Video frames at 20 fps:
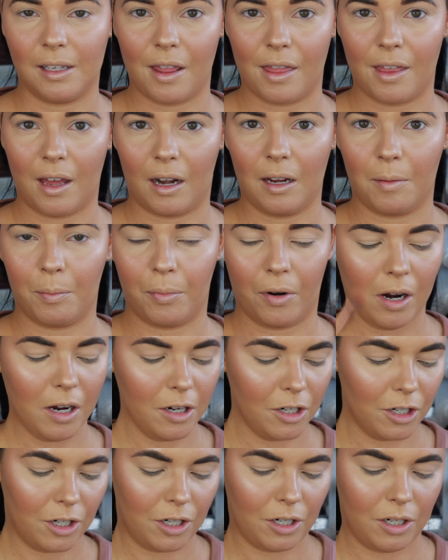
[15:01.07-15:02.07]
synthetic
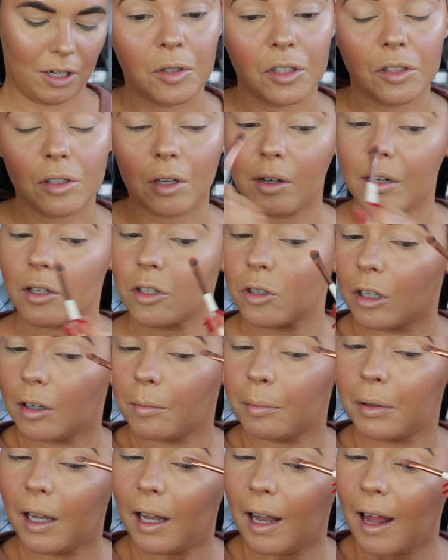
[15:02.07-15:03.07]
brush. I'm just going to
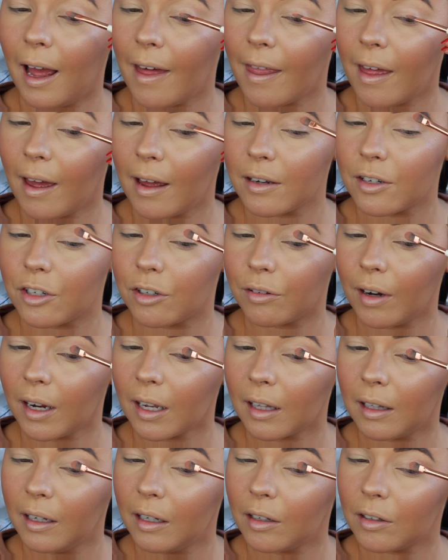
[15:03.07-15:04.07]
apply that
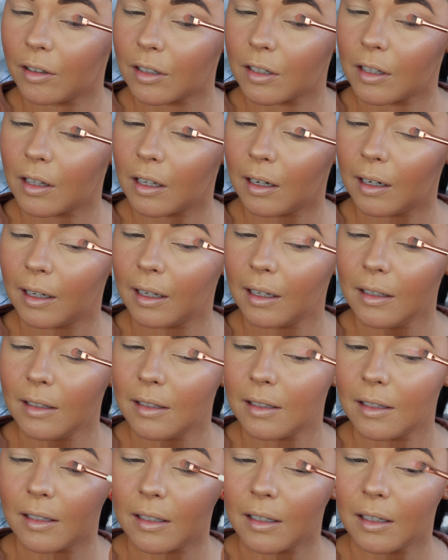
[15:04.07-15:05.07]
directly onto the
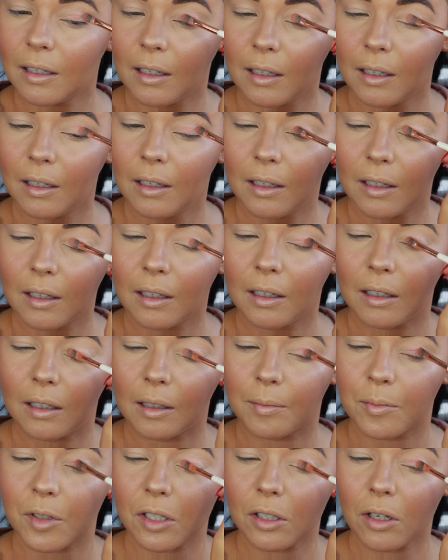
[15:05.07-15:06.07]
lids.
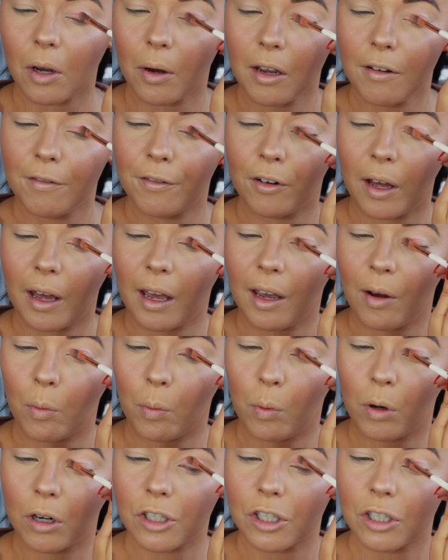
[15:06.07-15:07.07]
I'm just going for a
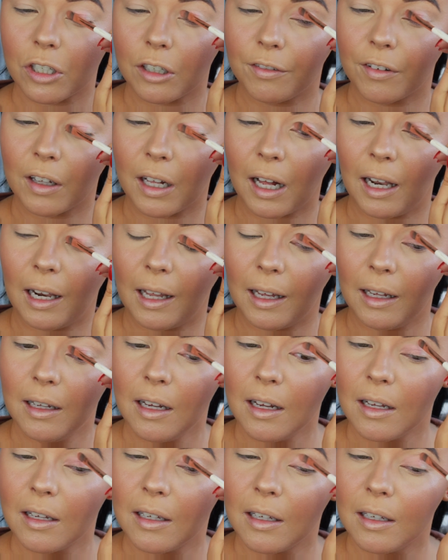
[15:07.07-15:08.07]
wash of colour.